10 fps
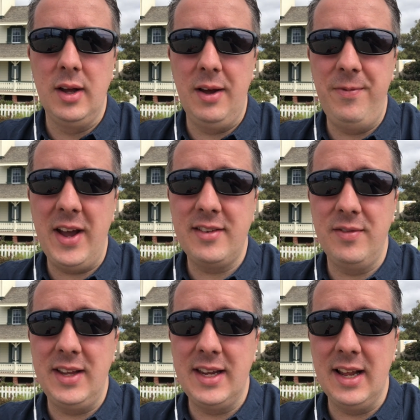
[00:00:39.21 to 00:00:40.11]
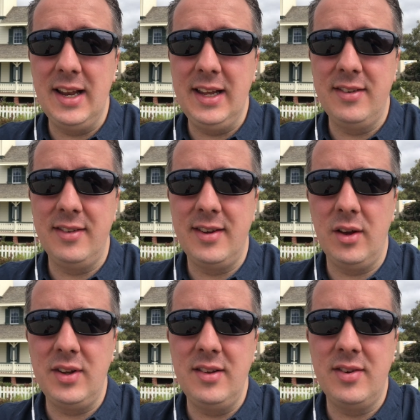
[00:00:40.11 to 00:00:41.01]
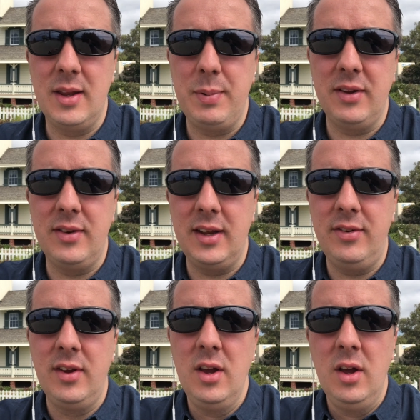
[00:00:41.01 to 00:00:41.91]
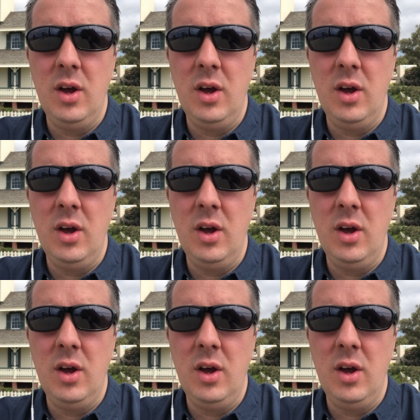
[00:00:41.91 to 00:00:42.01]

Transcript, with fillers: effectively get leads and sales into the business